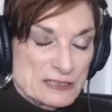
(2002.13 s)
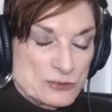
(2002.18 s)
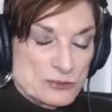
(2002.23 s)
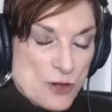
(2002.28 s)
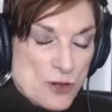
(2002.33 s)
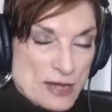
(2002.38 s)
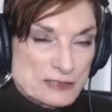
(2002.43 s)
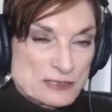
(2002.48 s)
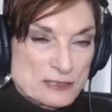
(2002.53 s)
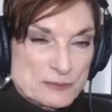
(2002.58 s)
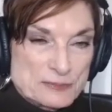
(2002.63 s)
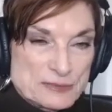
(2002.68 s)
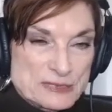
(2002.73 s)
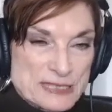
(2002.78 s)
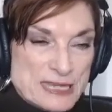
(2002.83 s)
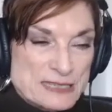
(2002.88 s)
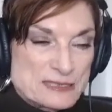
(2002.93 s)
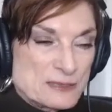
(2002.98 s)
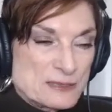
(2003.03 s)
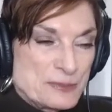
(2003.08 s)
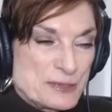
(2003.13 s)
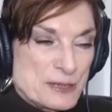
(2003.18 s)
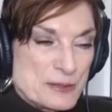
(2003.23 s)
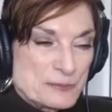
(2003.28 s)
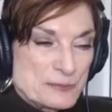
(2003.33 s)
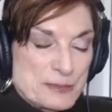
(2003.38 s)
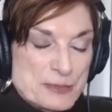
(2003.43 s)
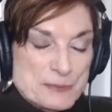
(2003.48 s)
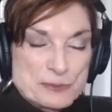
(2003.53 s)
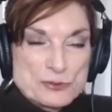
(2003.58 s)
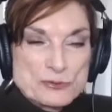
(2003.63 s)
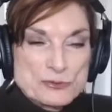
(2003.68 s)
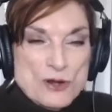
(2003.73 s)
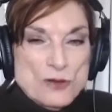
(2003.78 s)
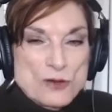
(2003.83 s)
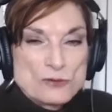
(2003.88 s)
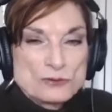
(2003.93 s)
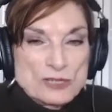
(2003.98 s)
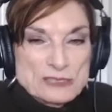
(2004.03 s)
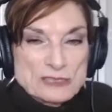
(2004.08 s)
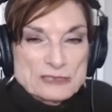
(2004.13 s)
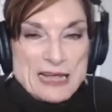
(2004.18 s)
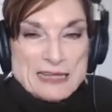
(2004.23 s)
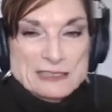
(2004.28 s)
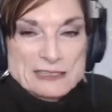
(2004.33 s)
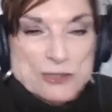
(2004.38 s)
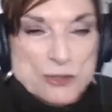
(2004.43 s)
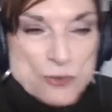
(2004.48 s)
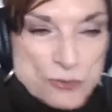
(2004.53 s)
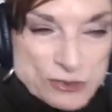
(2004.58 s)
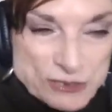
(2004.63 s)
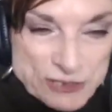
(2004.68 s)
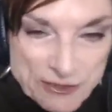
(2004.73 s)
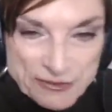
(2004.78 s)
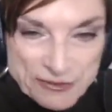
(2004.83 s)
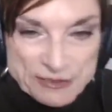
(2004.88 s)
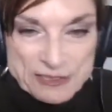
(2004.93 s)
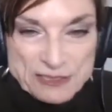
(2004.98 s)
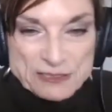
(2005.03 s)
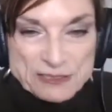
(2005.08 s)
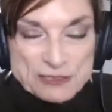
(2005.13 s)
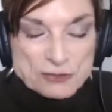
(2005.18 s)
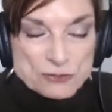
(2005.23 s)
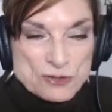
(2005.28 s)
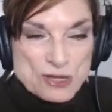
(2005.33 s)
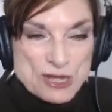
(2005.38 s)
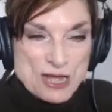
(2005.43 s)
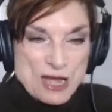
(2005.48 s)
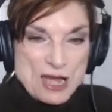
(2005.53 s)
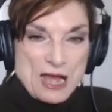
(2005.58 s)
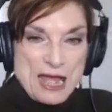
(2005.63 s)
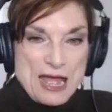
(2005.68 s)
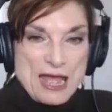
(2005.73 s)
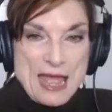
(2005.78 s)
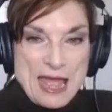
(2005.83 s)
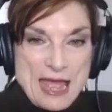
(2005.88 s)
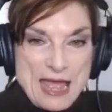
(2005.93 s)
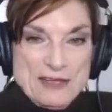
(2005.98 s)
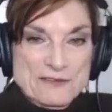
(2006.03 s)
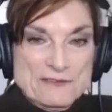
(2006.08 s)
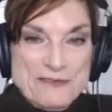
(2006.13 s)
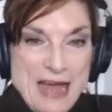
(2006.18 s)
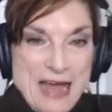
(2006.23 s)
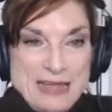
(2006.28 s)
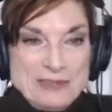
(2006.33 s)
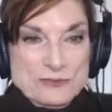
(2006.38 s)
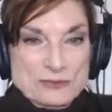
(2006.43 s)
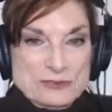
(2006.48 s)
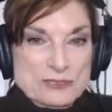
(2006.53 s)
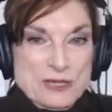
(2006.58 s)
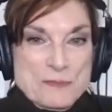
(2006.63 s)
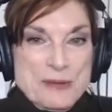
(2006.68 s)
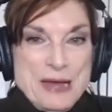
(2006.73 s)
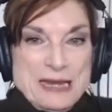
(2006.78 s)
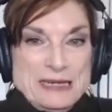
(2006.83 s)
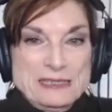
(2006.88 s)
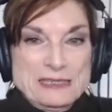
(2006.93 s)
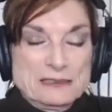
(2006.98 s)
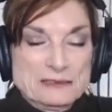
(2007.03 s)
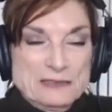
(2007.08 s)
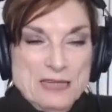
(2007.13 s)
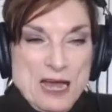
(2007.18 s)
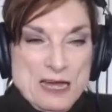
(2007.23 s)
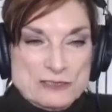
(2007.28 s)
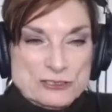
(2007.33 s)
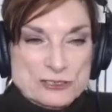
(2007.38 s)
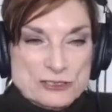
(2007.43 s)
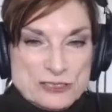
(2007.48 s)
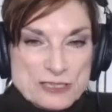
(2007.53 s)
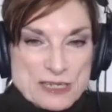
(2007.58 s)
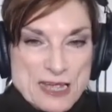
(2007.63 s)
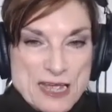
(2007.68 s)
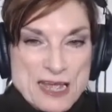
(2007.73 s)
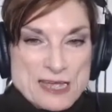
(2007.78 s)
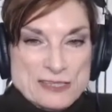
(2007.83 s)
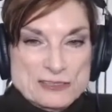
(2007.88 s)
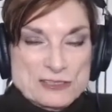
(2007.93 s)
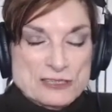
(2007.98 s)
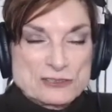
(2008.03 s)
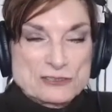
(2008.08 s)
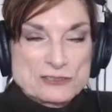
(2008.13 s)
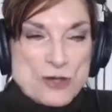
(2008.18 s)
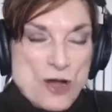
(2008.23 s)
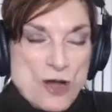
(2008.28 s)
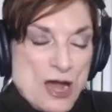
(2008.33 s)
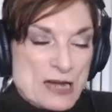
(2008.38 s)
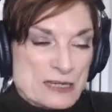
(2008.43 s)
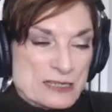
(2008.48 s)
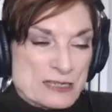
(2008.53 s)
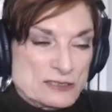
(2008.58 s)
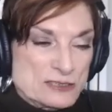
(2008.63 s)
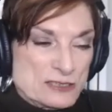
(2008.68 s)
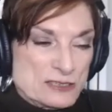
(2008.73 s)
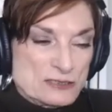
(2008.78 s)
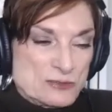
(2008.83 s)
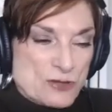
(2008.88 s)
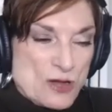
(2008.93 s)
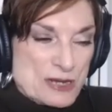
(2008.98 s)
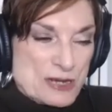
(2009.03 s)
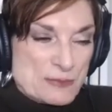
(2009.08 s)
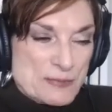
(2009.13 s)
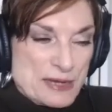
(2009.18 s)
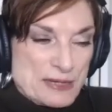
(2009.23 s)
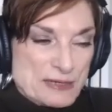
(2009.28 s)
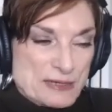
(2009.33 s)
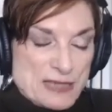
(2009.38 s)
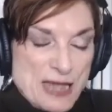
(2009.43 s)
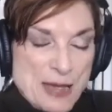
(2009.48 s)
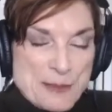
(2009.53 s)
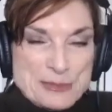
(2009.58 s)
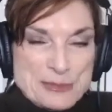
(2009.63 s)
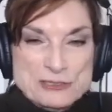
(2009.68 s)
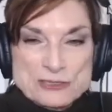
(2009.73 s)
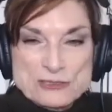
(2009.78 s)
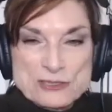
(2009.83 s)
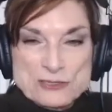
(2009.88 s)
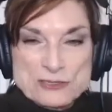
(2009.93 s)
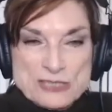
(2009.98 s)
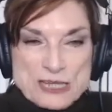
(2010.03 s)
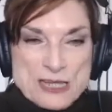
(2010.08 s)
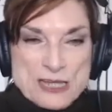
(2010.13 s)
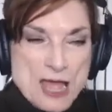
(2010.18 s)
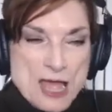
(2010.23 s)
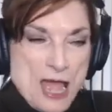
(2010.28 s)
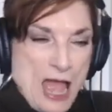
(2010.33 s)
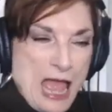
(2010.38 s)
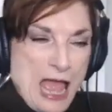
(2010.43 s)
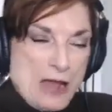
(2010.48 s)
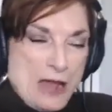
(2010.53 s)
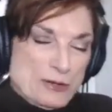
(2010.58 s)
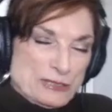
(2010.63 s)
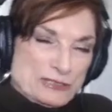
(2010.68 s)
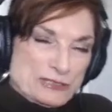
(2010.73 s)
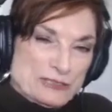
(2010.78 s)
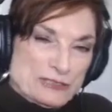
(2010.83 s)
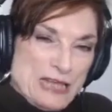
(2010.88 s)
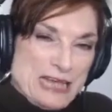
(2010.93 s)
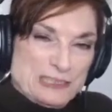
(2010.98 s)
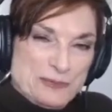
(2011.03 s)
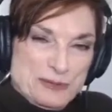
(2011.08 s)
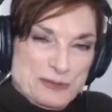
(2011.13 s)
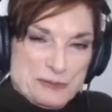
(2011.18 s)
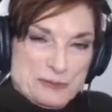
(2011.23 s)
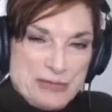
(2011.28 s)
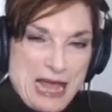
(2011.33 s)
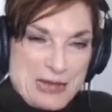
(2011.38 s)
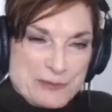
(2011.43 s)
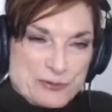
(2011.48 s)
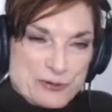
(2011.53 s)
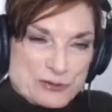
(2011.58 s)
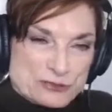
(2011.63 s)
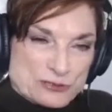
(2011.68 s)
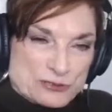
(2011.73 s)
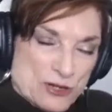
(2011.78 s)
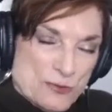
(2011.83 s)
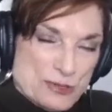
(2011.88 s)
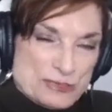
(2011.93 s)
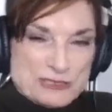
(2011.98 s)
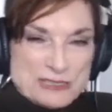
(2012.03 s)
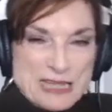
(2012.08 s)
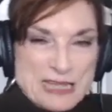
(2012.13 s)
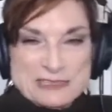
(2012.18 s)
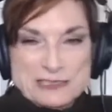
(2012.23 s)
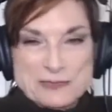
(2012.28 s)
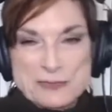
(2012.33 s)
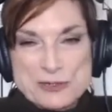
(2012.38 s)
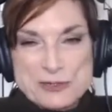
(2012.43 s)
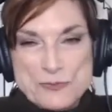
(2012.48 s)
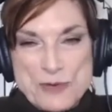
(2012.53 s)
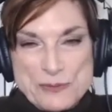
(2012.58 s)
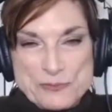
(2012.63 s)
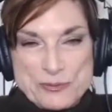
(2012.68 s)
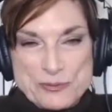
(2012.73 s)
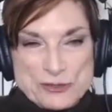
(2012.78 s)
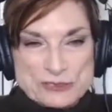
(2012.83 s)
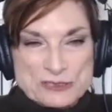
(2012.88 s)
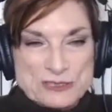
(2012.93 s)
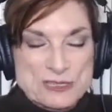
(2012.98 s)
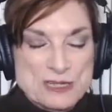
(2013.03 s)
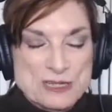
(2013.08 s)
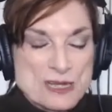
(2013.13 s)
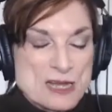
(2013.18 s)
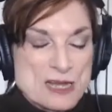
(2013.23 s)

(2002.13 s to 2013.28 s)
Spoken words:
get some people who don't look like you, who are different than you. Invite somebody to lunch and just talk about, I mean, just don't say, hey, what's it like to be a Black person? Or what's it like to be a white person?